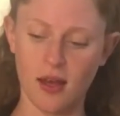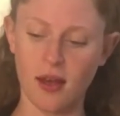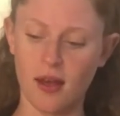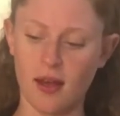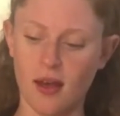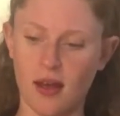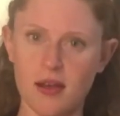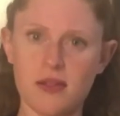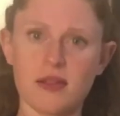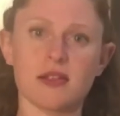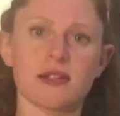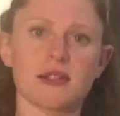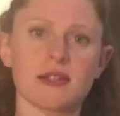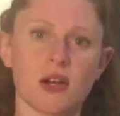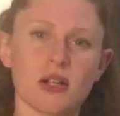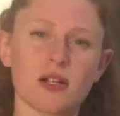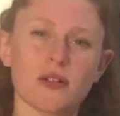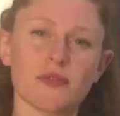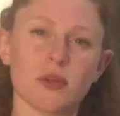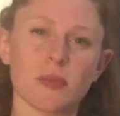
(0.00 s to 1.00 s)
at the
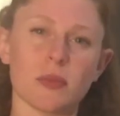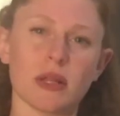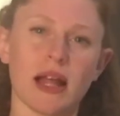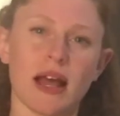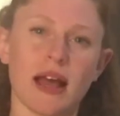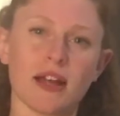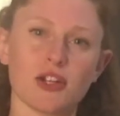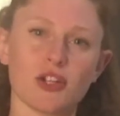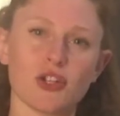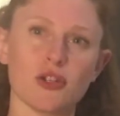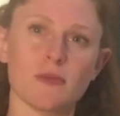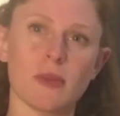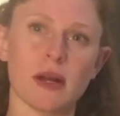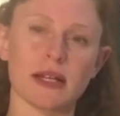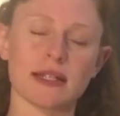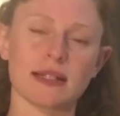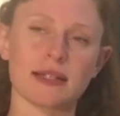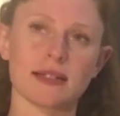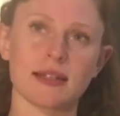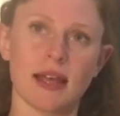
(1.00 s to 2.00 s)
start of the plan, you
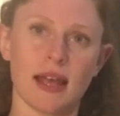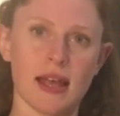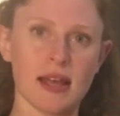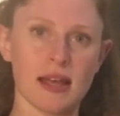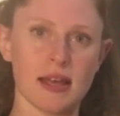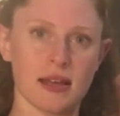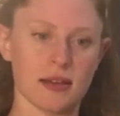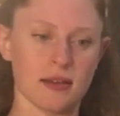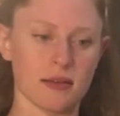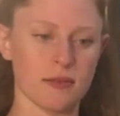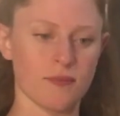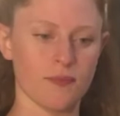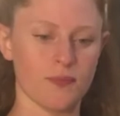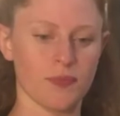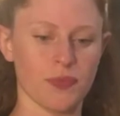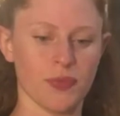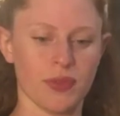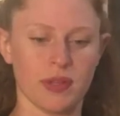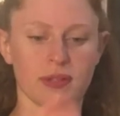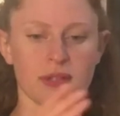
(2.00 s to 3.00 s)
might say,
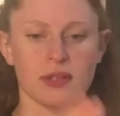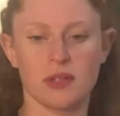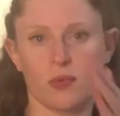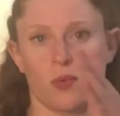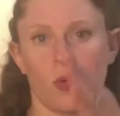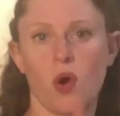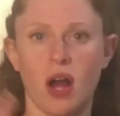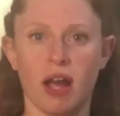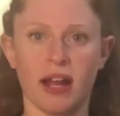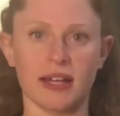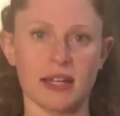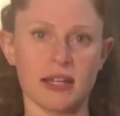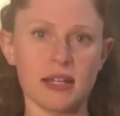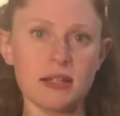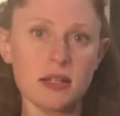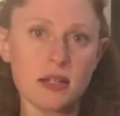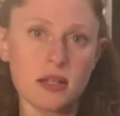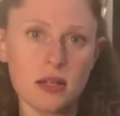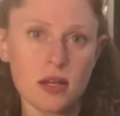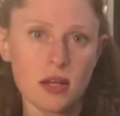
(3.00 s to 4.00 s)
this is what I
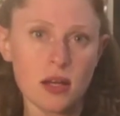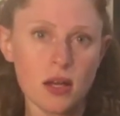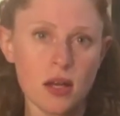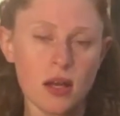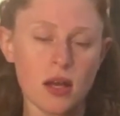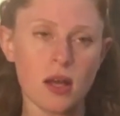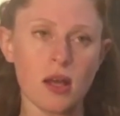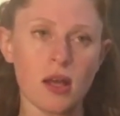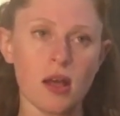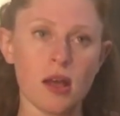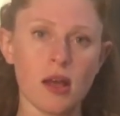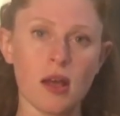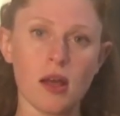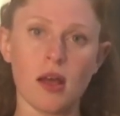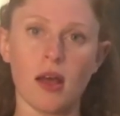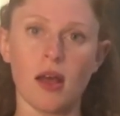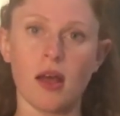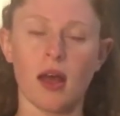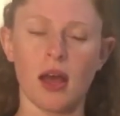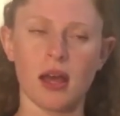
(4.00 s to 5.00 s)
need.
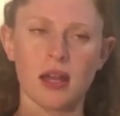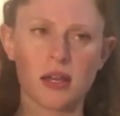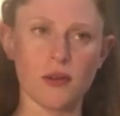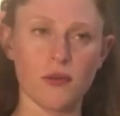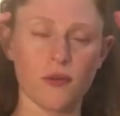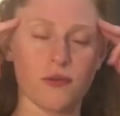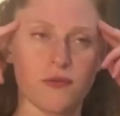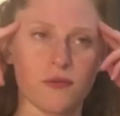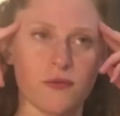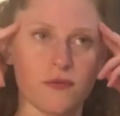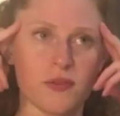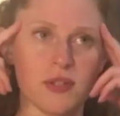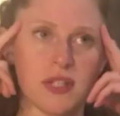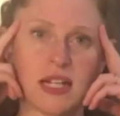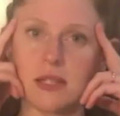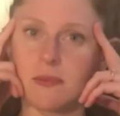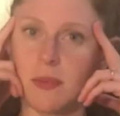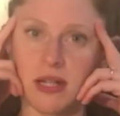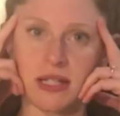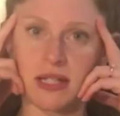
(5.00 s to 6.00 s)
And if
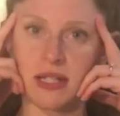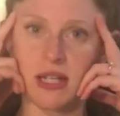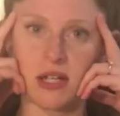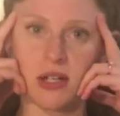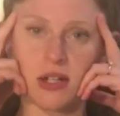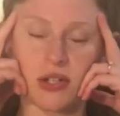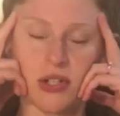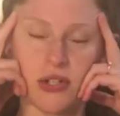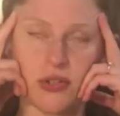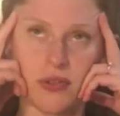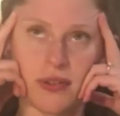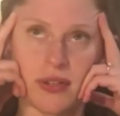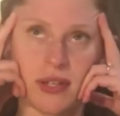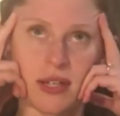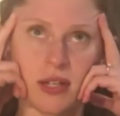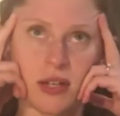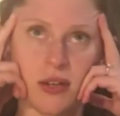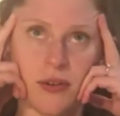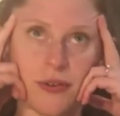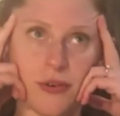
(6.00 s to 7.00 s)
6 months later you
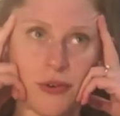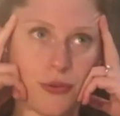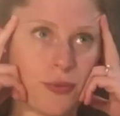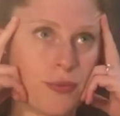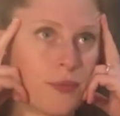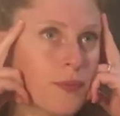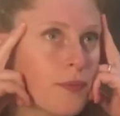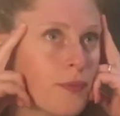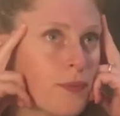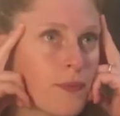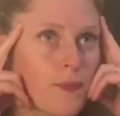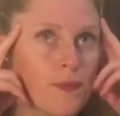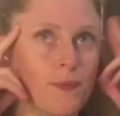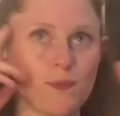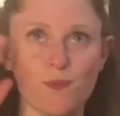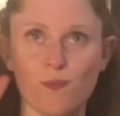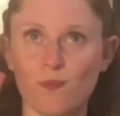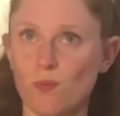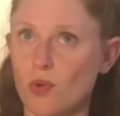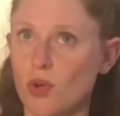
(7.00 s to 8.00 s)
think, nope,
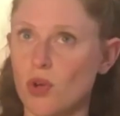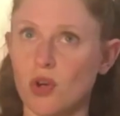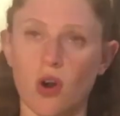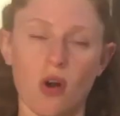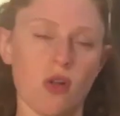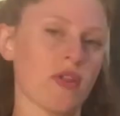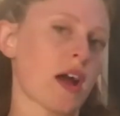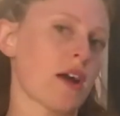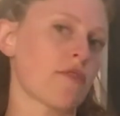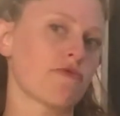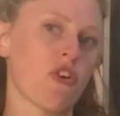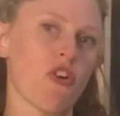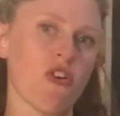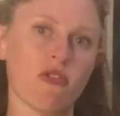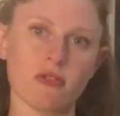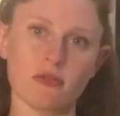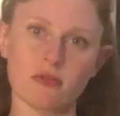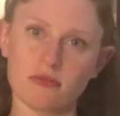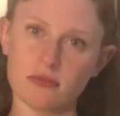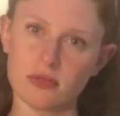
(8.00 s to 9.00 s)
got that
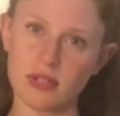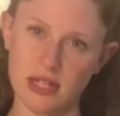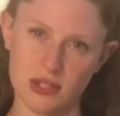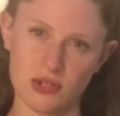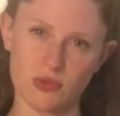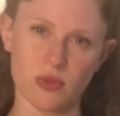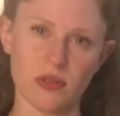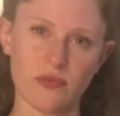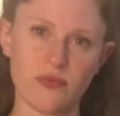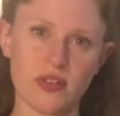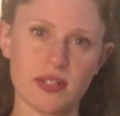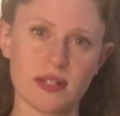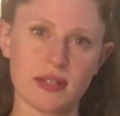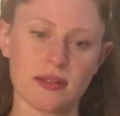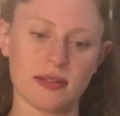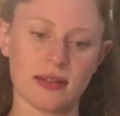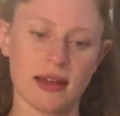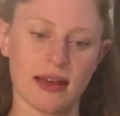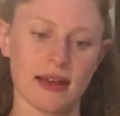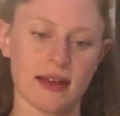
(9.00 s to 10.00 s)
wrong, let's
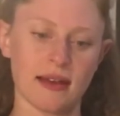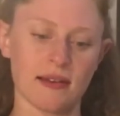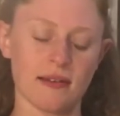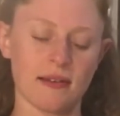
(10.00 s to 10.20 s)
revisit that.